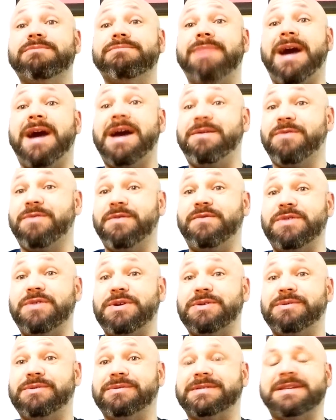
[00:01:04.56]
my
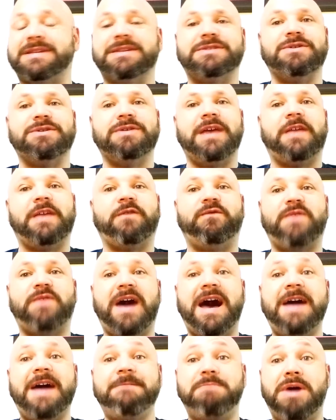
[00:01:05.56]
reviews. So that's
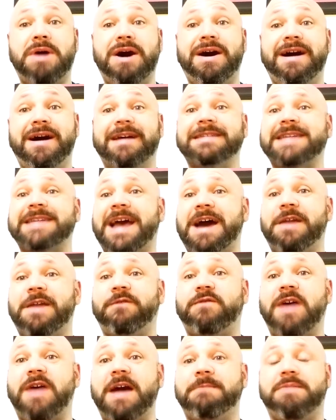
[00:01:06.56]
five paws out
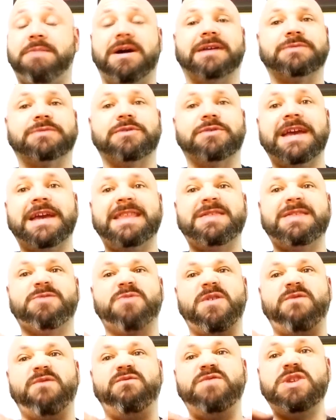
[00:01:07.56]
of five paws. We're getting the
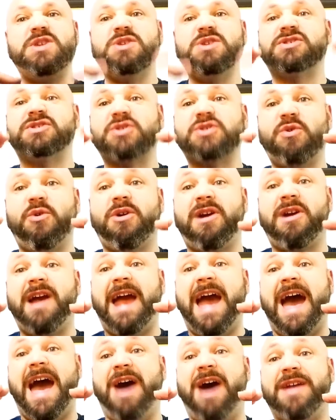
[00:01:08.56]
review
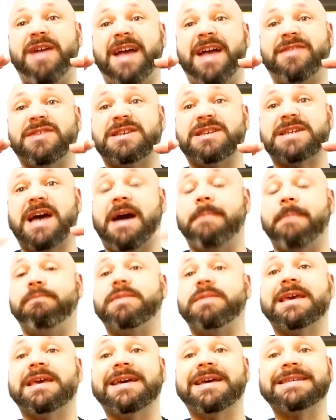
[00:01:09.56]
score out at the top
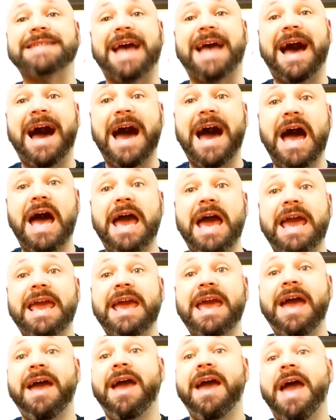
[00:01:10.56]
because
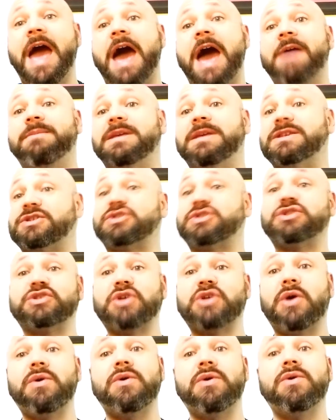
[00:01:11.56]
I have been
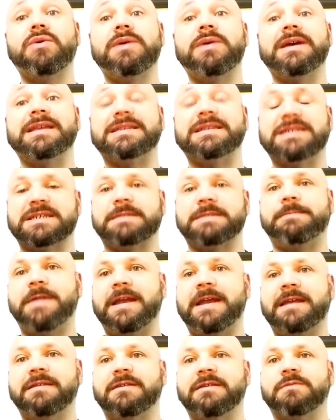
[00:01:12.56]
so
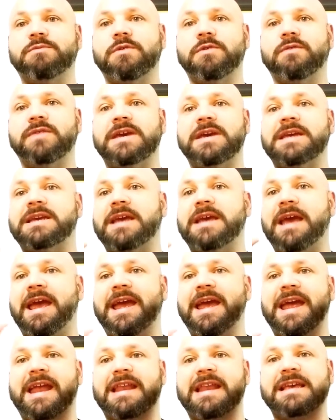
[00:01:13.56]
anticipating this movie
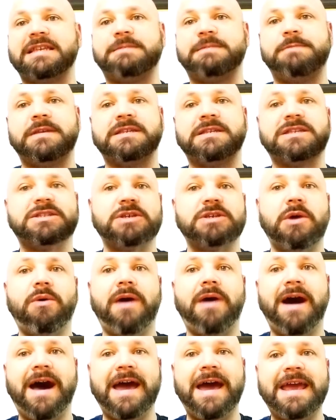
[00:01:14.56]
and it's been
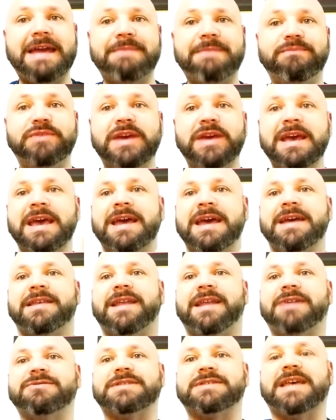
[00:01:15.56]
so hyped
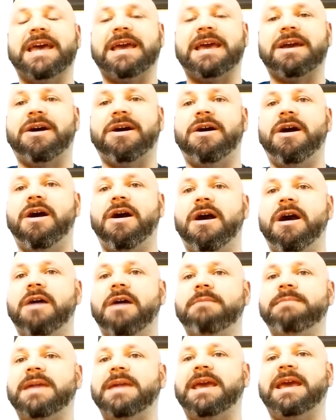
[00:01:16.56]
that I was like,
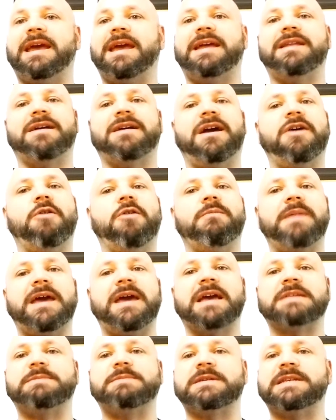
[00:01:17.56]
oh man, I hope my
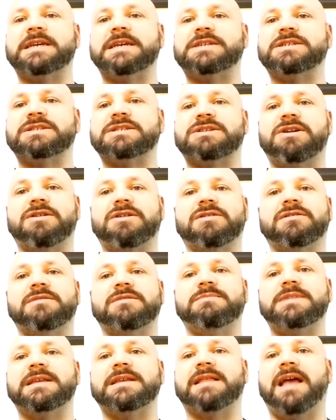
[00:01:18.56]
expectations aren't going
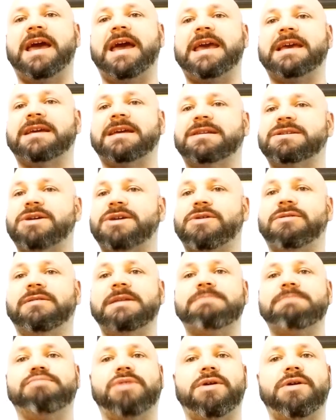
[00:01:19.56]
to be like
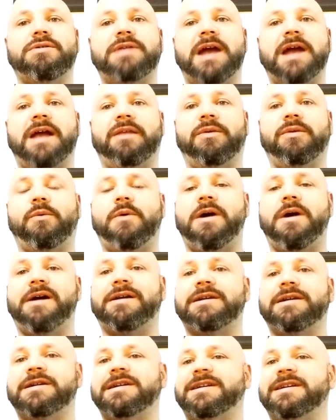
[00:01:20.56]
totally blown out of the
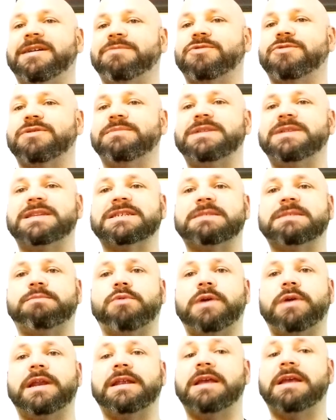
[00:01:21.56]
water and I'm going to be
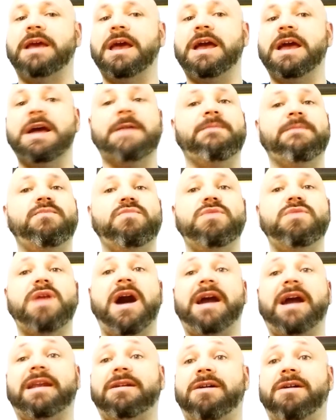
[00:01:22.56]
disappointed.
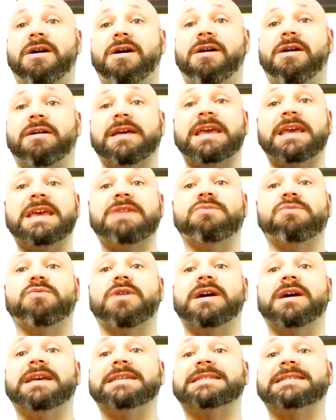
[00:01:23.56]
Not at all. It
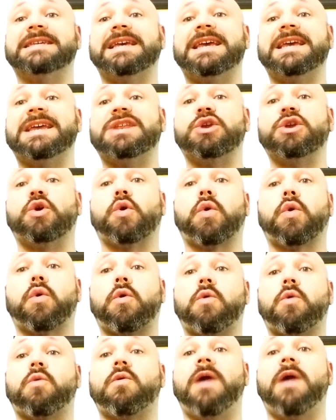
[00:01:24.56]
was
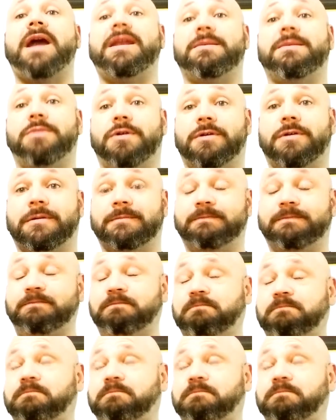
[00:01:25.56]
incredible.